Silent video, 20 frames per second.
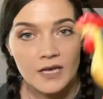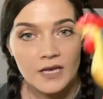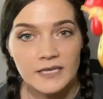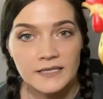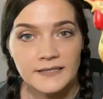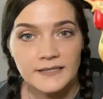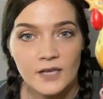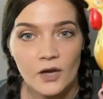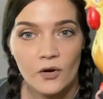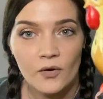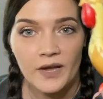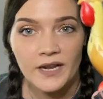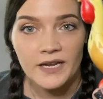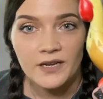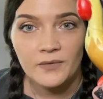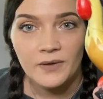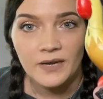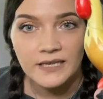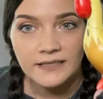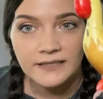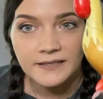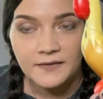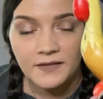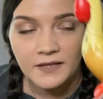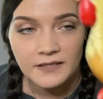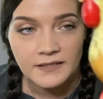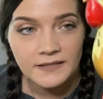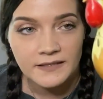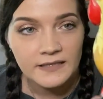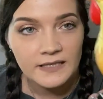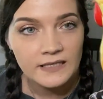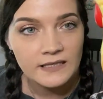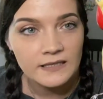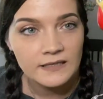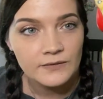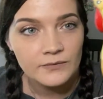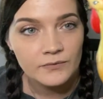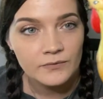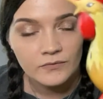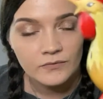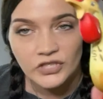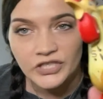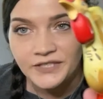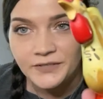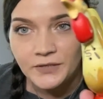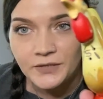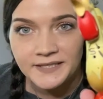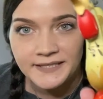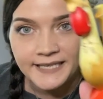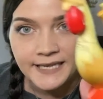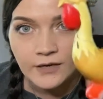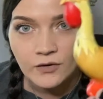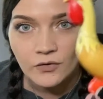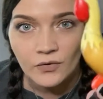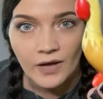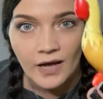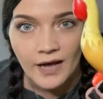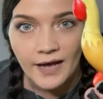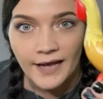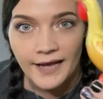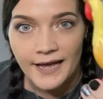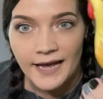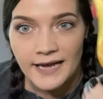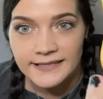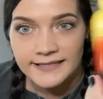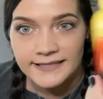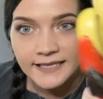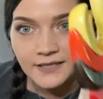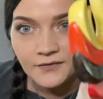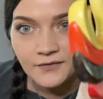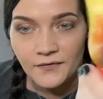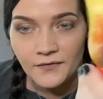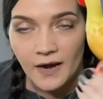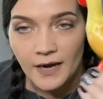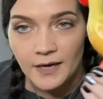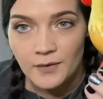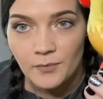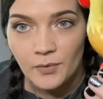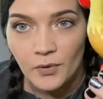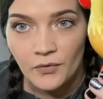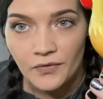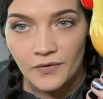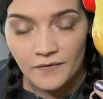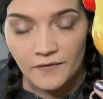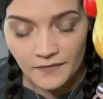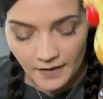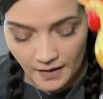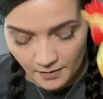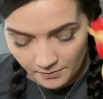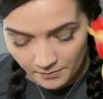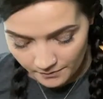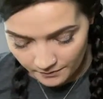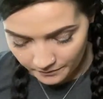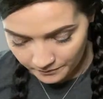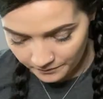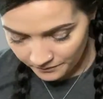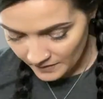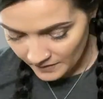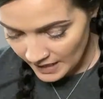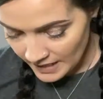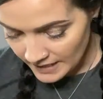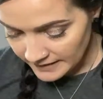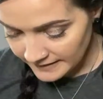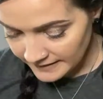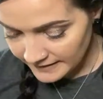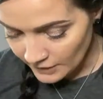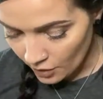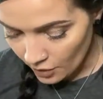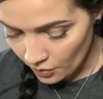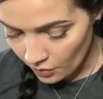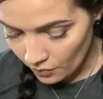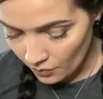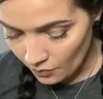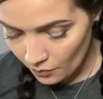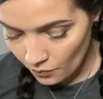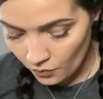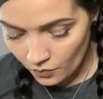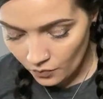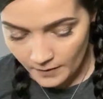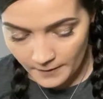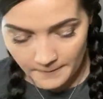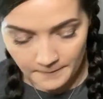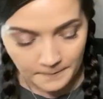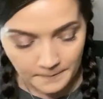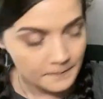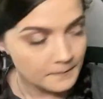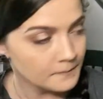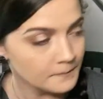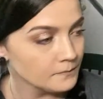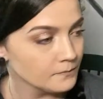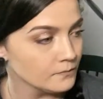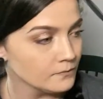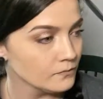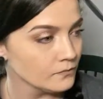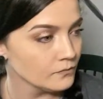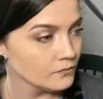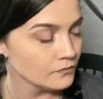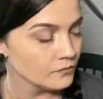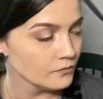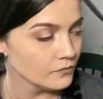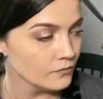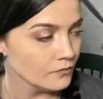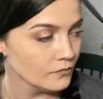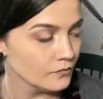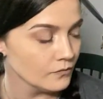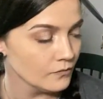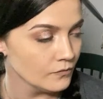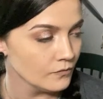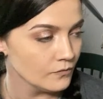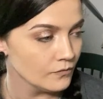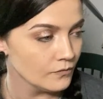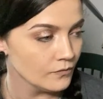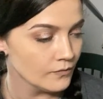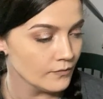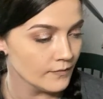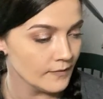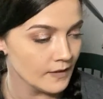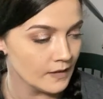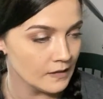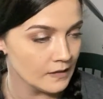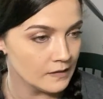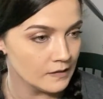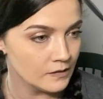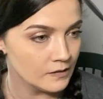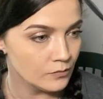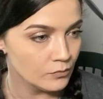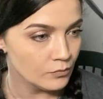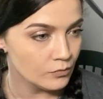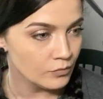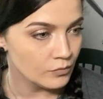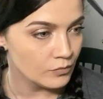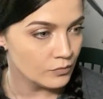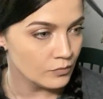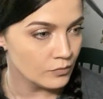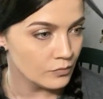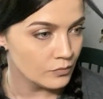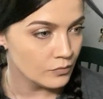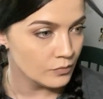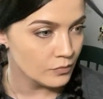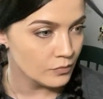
so, anyways, this is just a single guy. I didn't find both of them. So this is all sold. Yeah. And you just you want it out of the way now. Yeah,